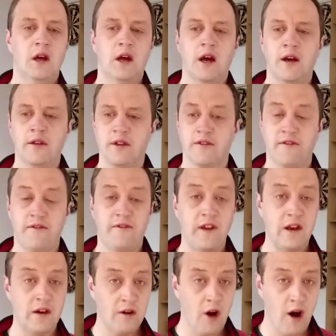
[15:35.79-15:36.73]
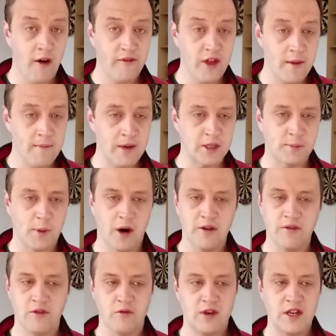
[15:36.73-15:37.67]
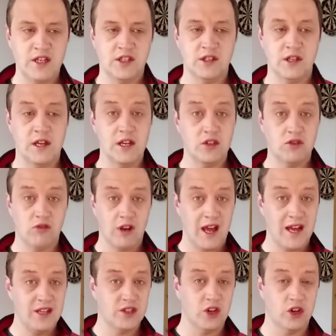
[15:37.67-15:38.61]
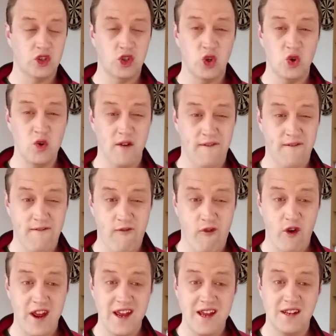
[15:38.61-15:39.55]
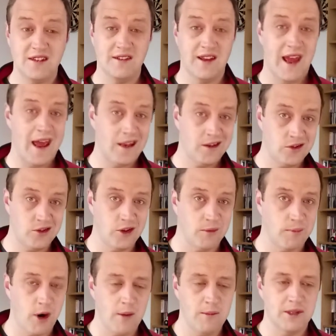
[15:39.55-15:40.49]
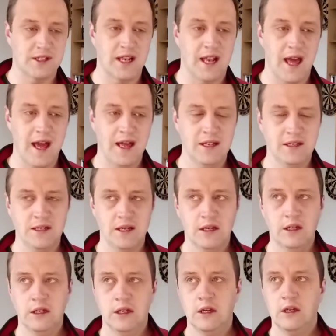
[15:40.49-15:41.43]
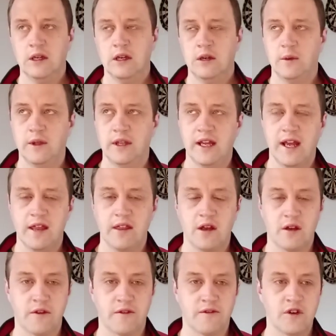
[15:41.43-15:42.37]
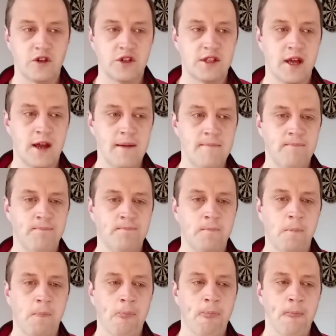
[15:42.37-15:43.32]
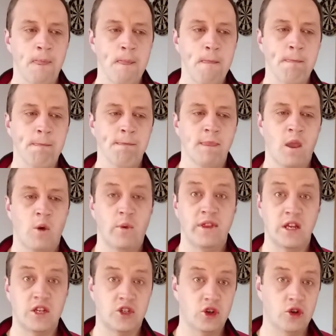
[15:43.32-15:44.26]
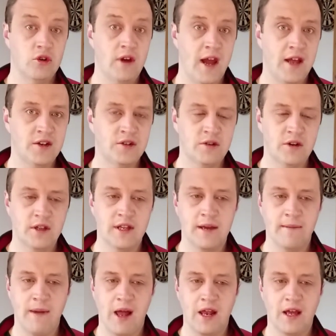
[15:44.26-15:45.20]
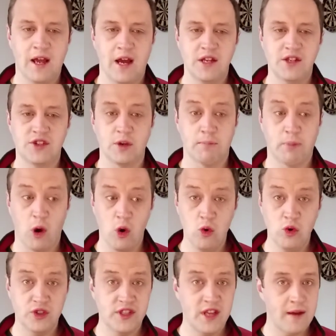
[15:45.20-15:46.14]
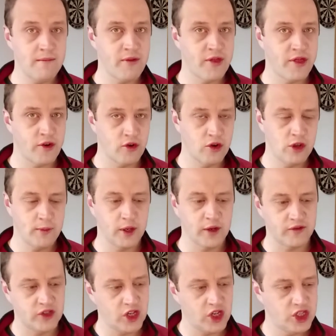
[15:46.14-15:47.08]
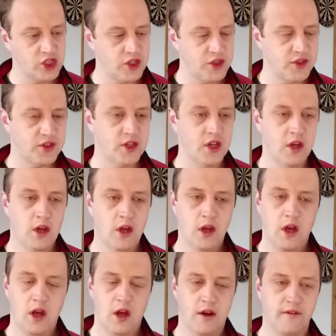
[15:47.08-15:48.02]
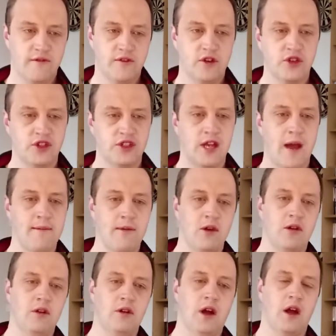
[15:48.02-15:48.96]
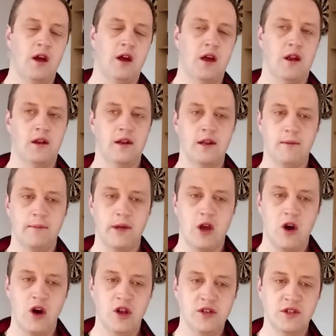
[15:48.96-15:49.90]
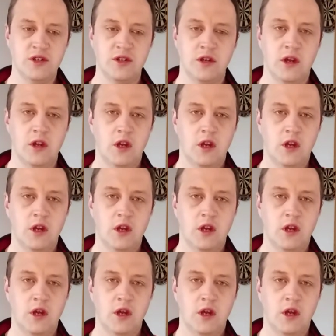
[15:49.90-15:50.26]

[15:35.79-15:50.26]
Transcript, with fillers: Uh, the fear of them is part of the reason the Israelites are too afraid to enter the promised land when they get there the first time. When they do enter it, the Amalekites oppose them through the book of Judges, uh, 1 Samuel, uh, and a little beyond.